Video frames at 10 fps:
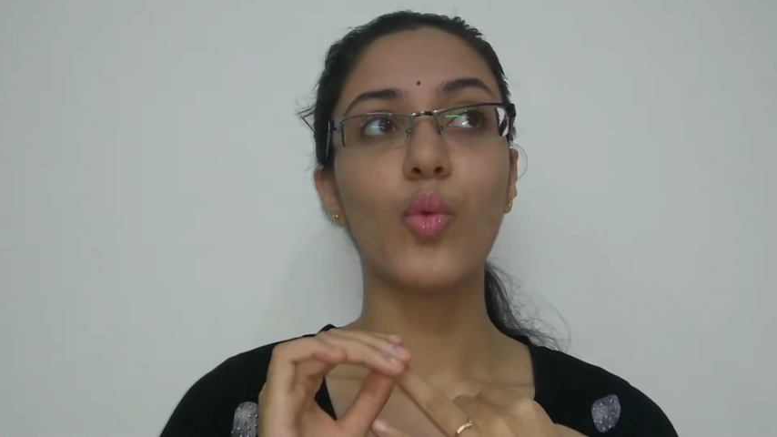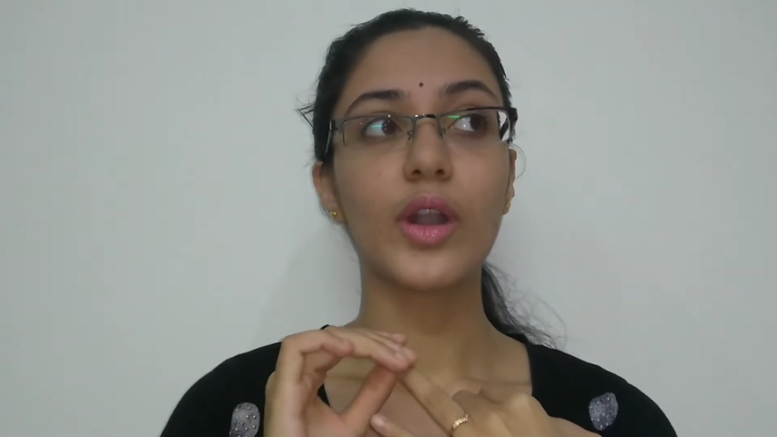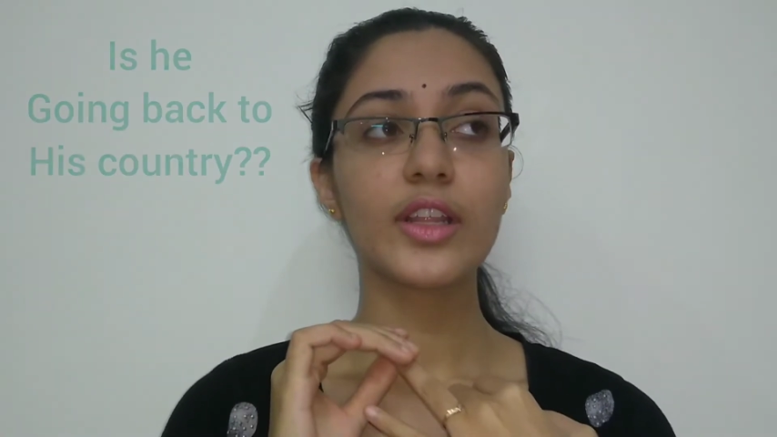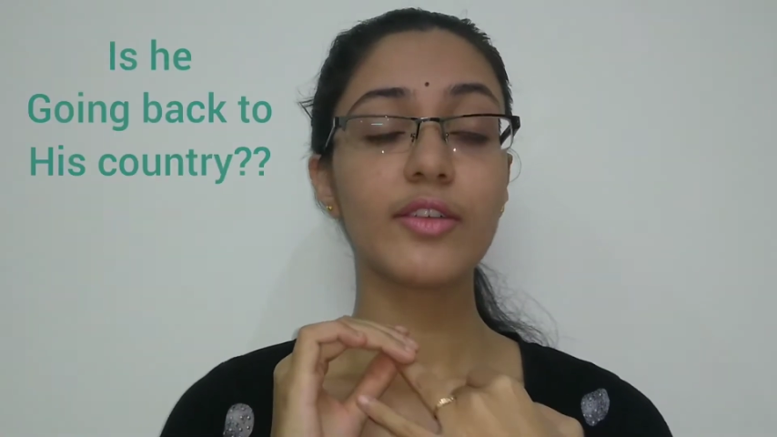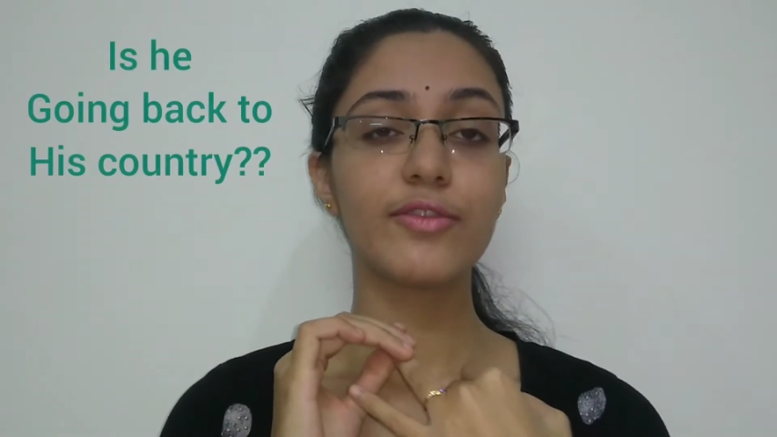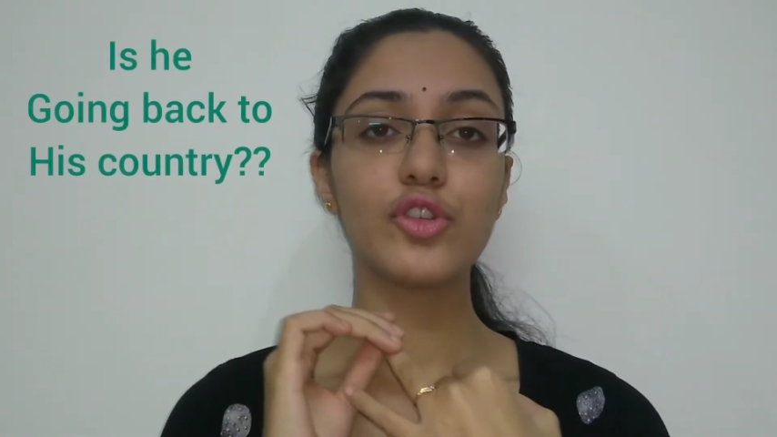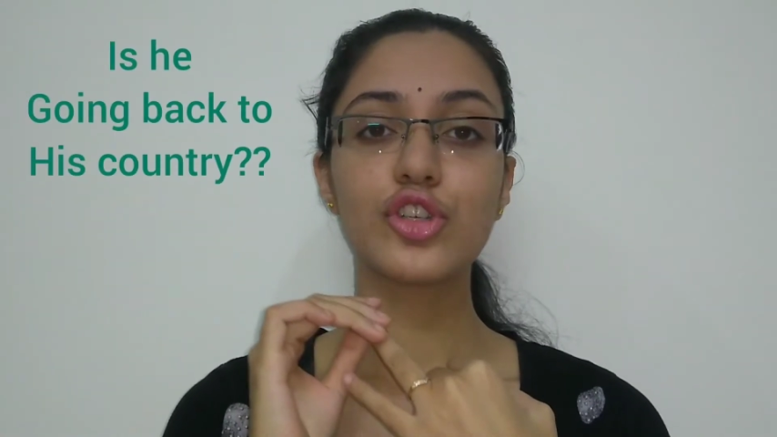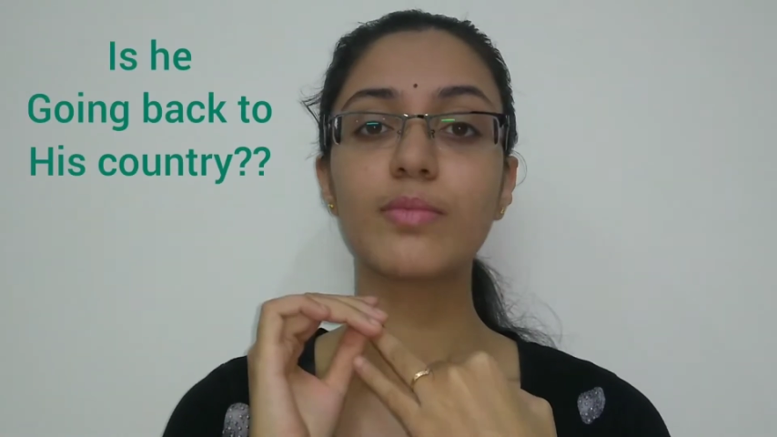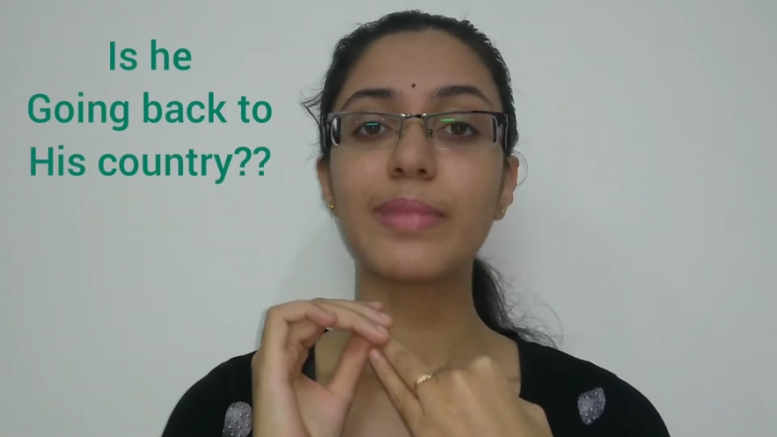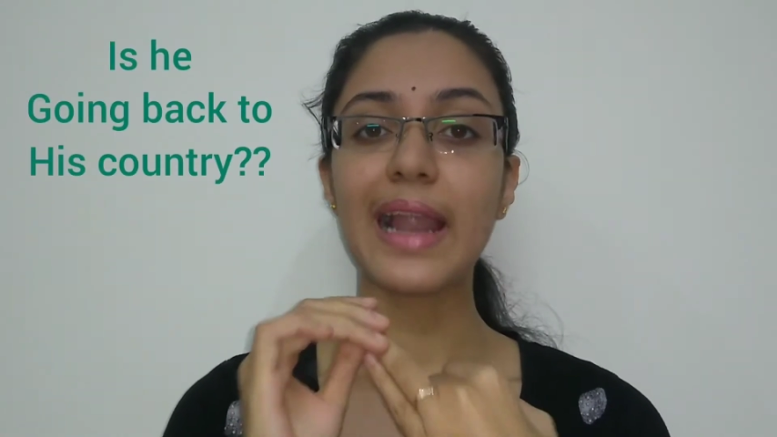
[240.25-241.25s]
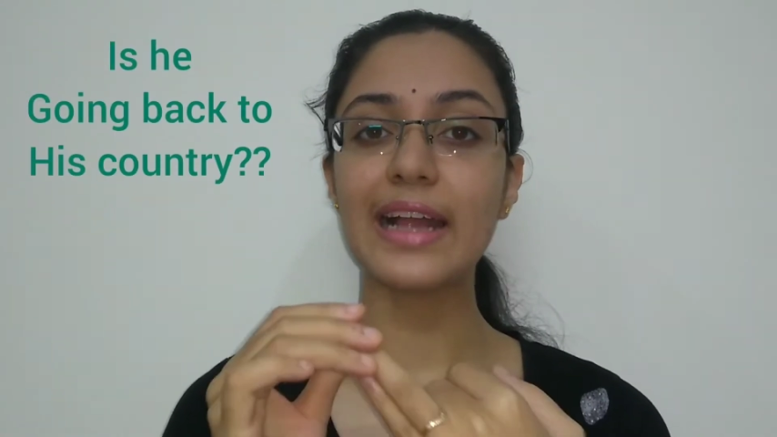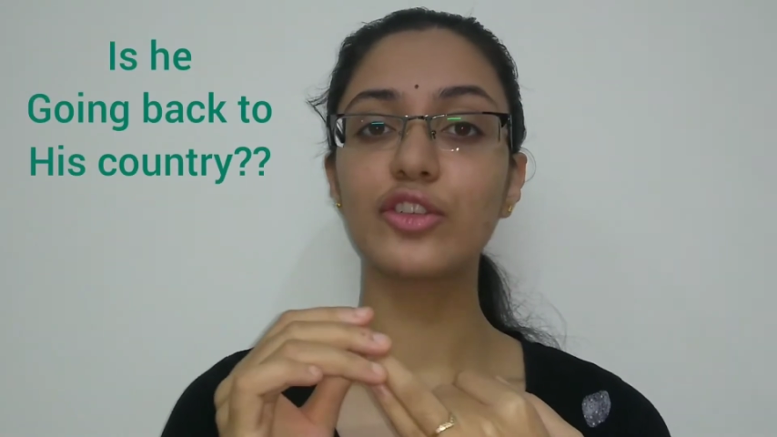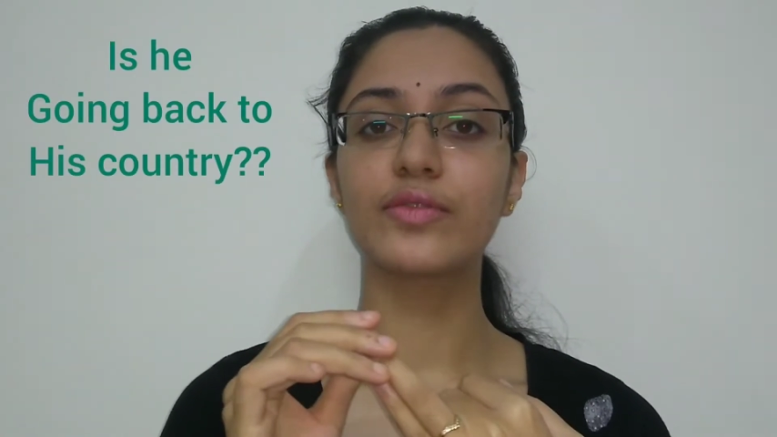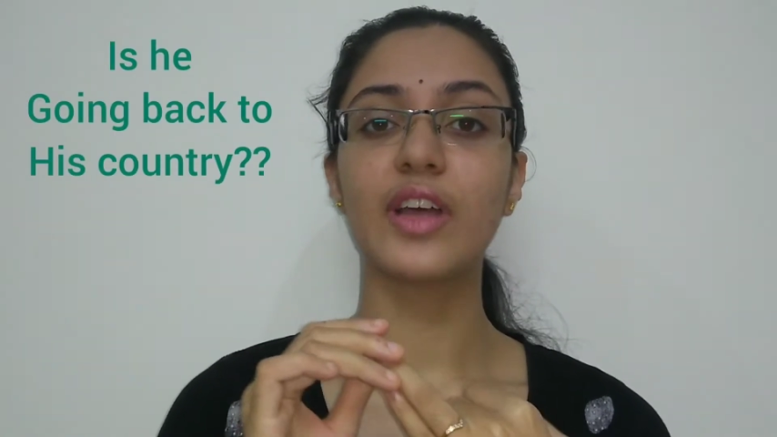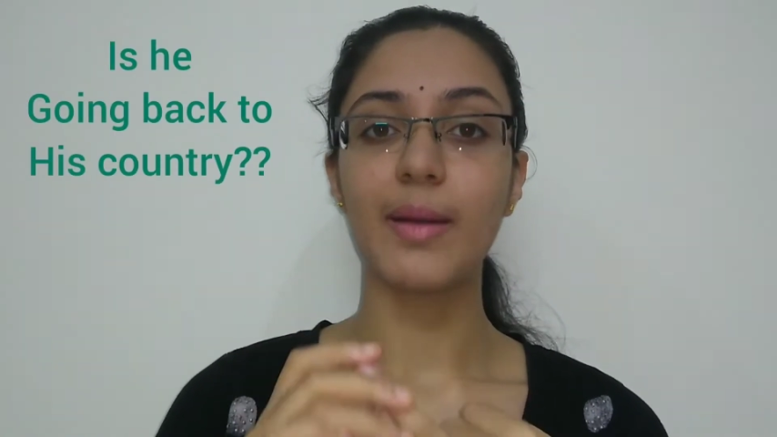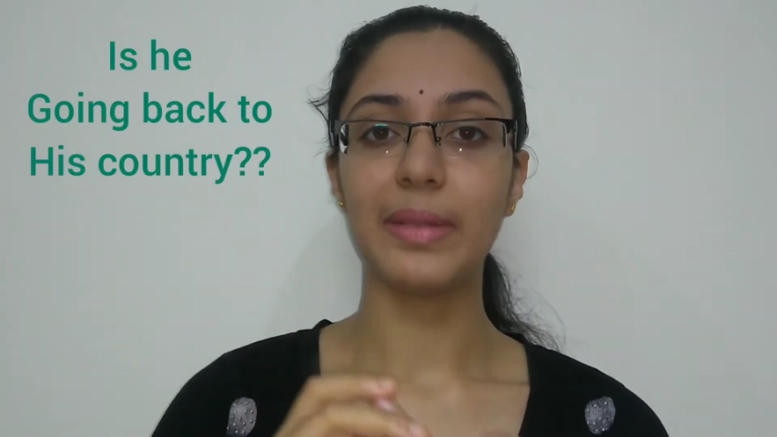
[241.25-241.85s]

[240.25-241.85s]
What are the future plans of the